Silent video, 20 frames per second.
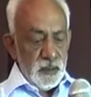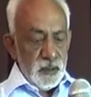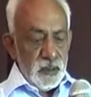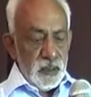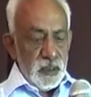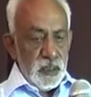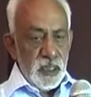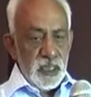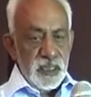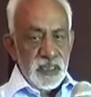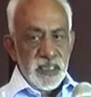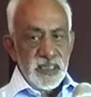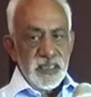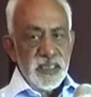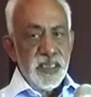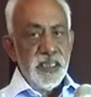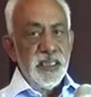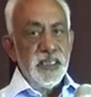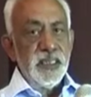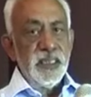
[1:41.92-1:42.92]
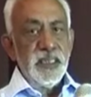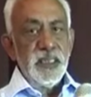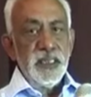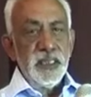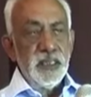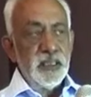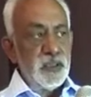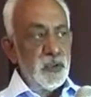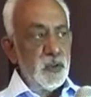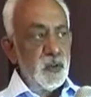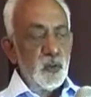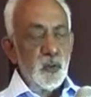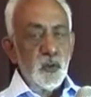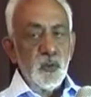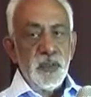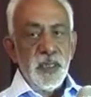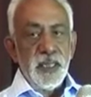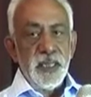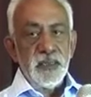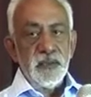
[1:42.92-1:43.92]
Now, as I said earlier, you could
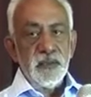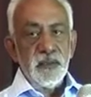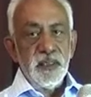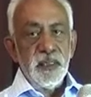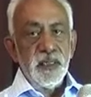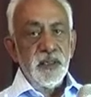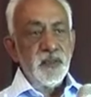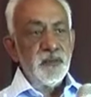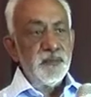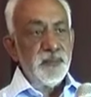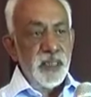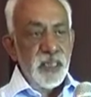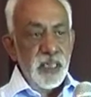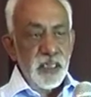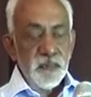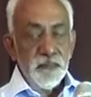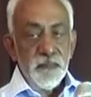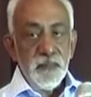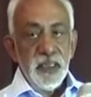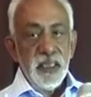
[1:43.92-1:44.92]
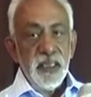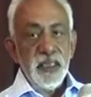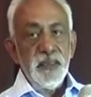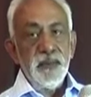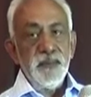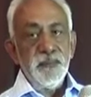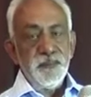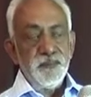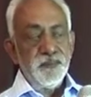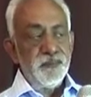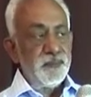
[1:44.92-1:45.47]
take the arithmetic mean,